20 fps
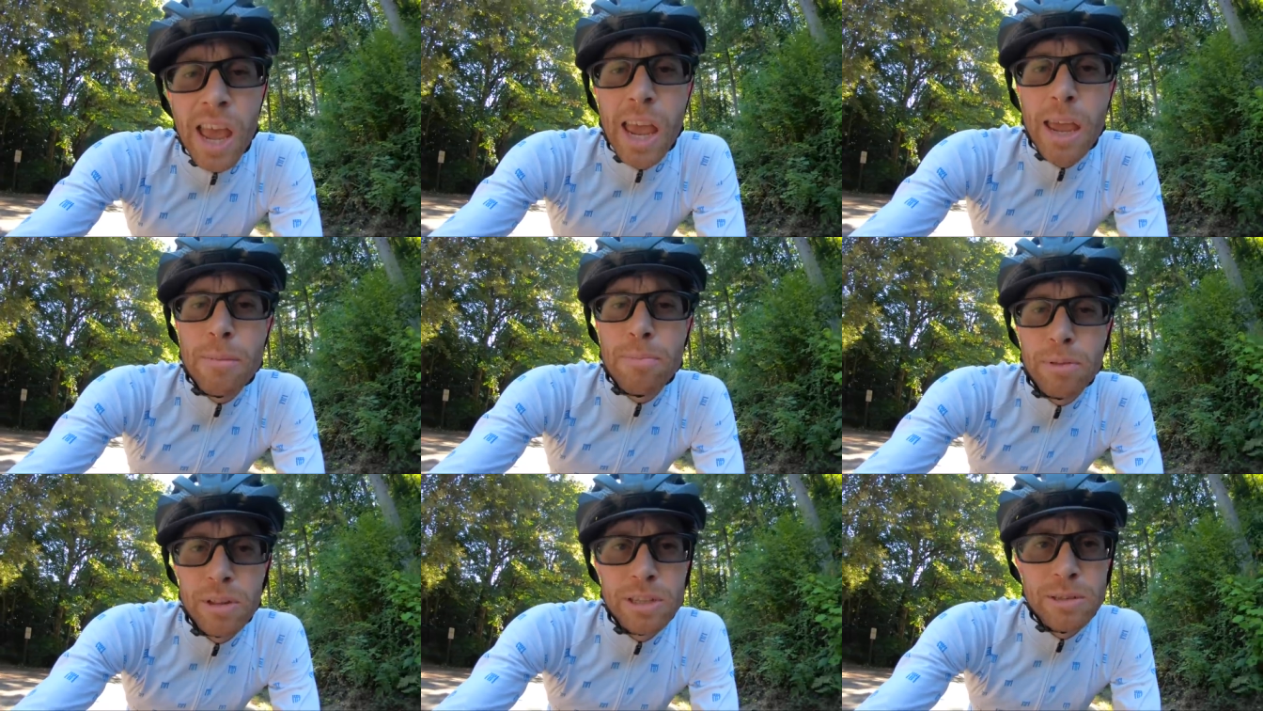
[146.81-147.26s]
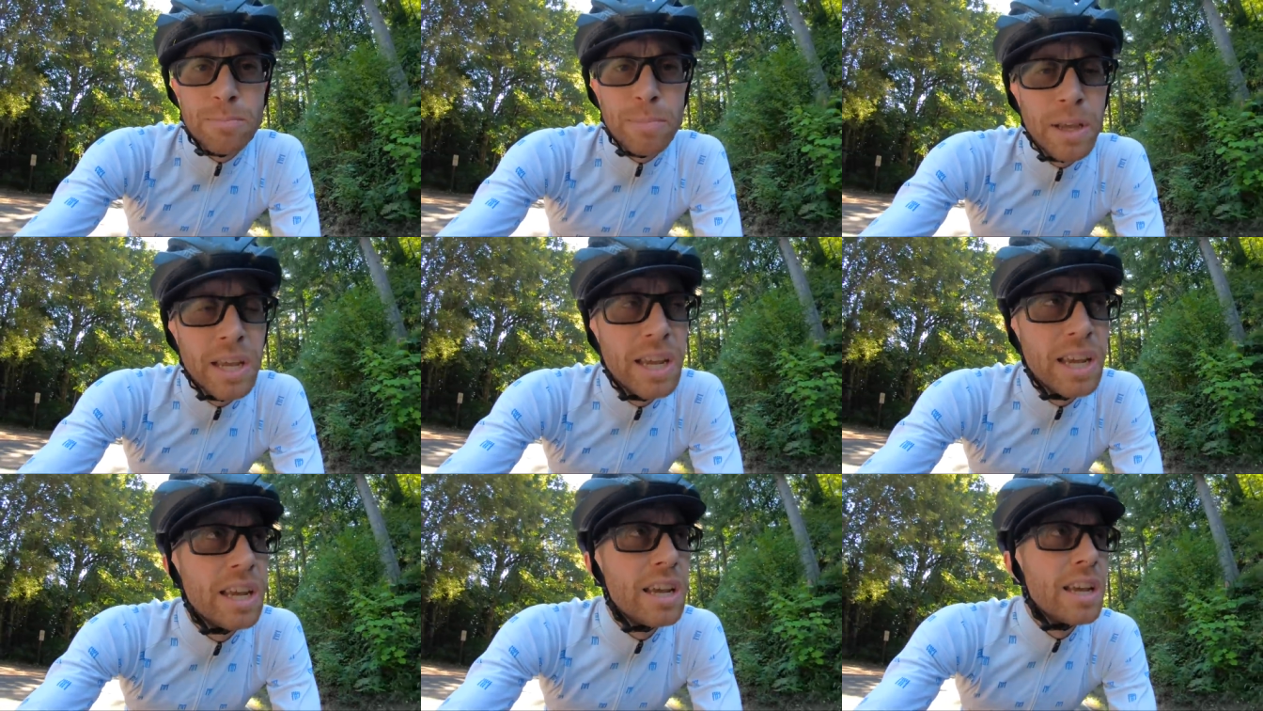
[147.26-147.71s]
A plus
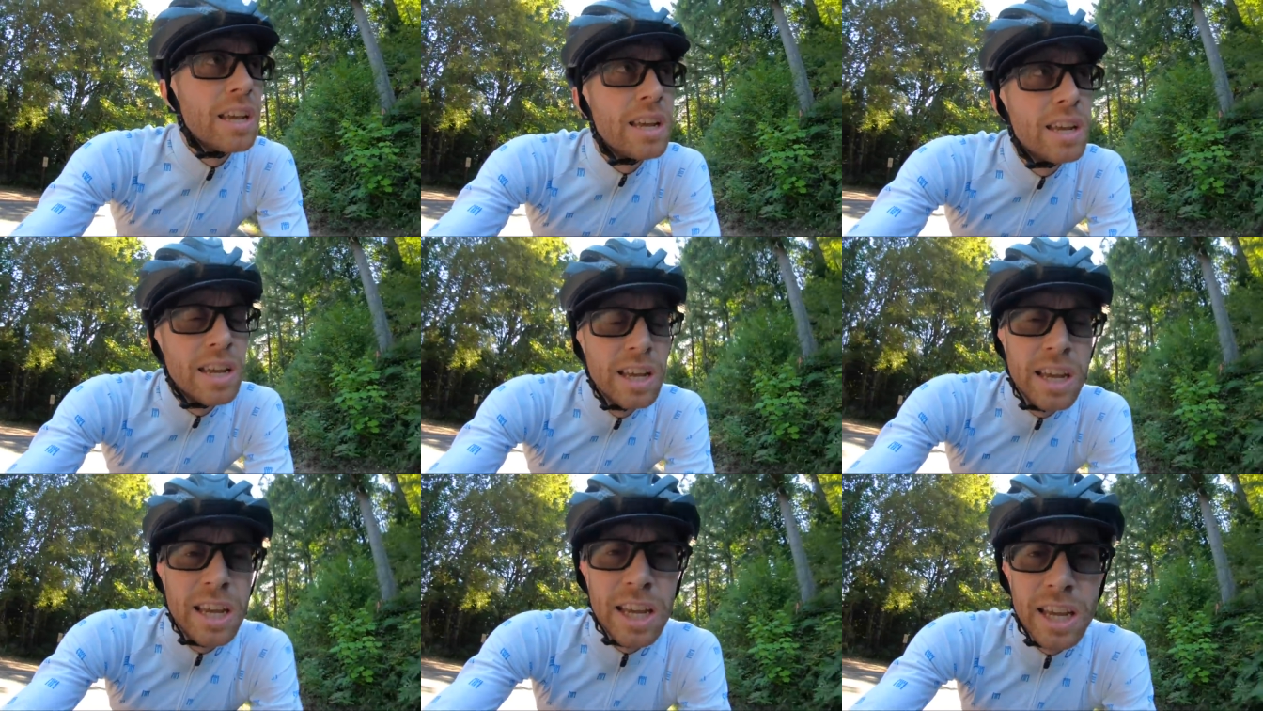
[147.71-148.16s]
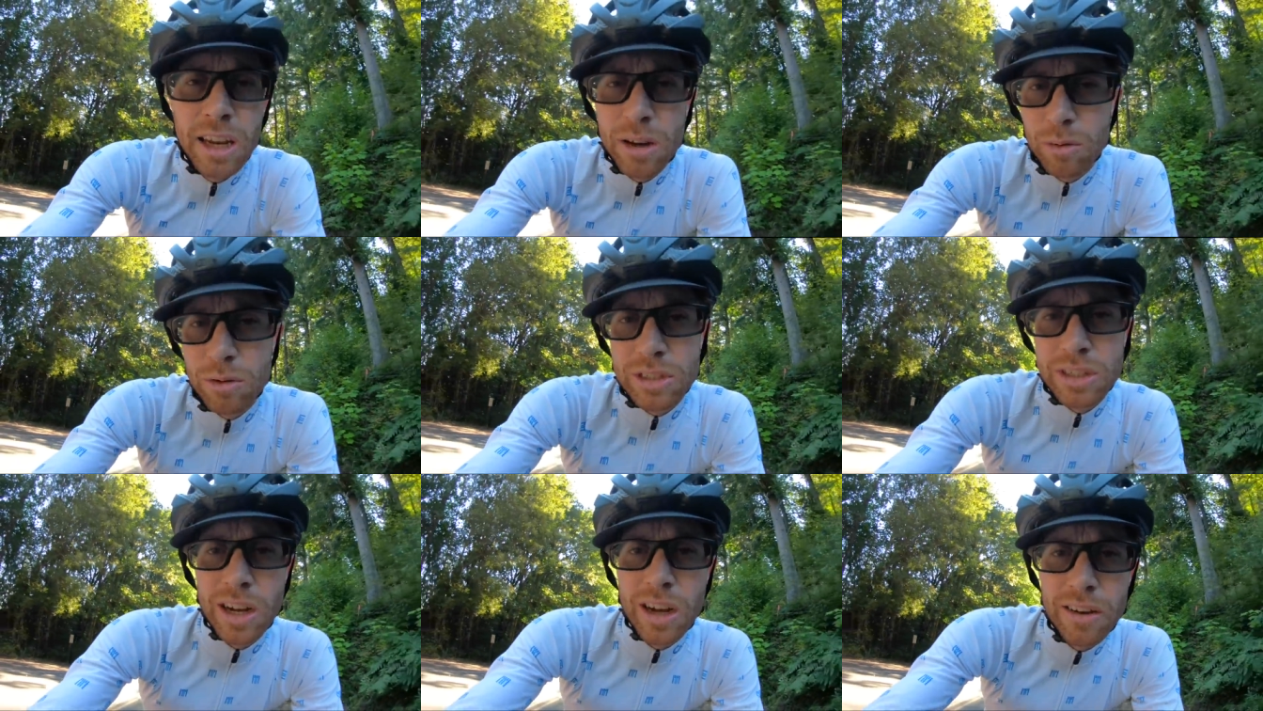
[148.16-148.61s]
B
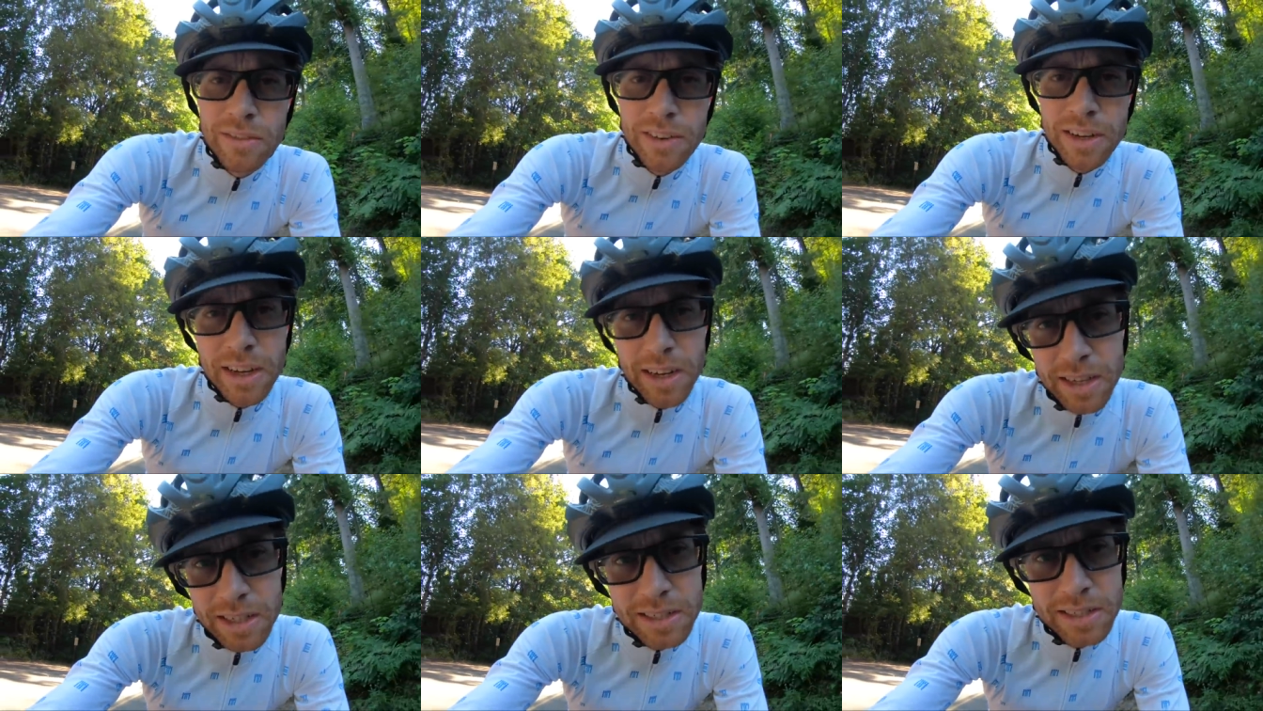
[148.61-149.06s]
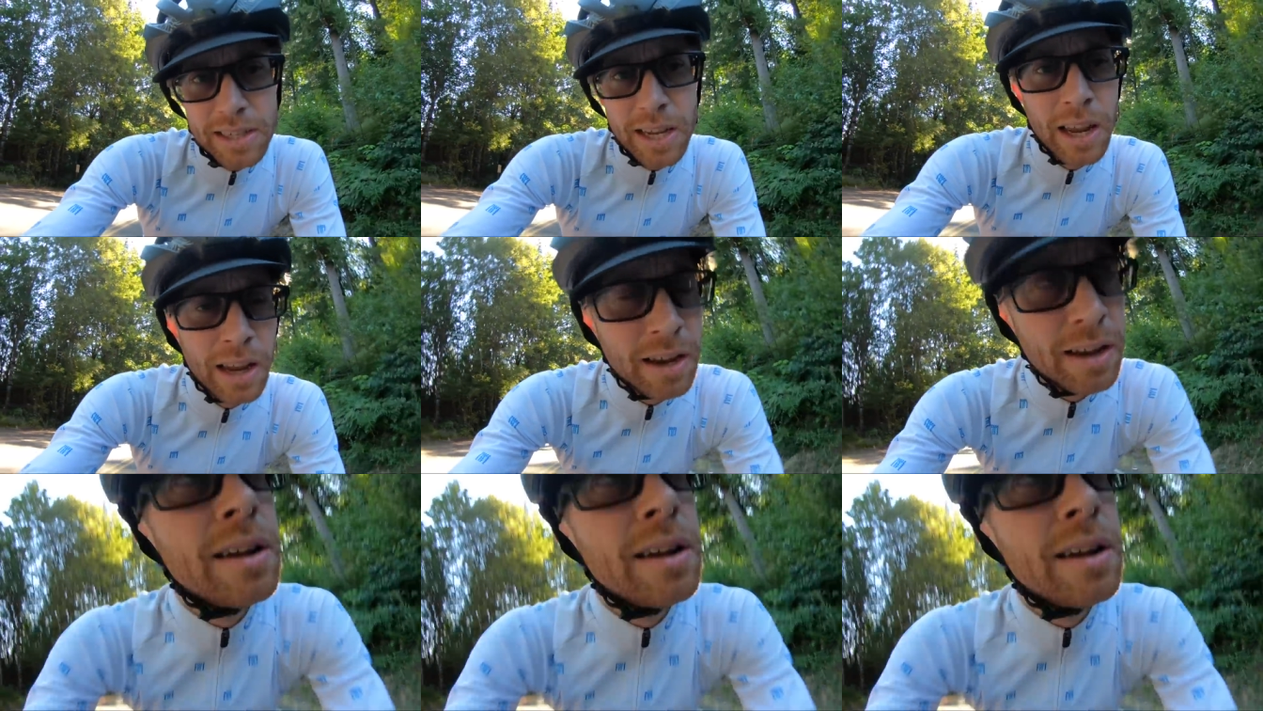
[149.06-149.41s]
equals obvious.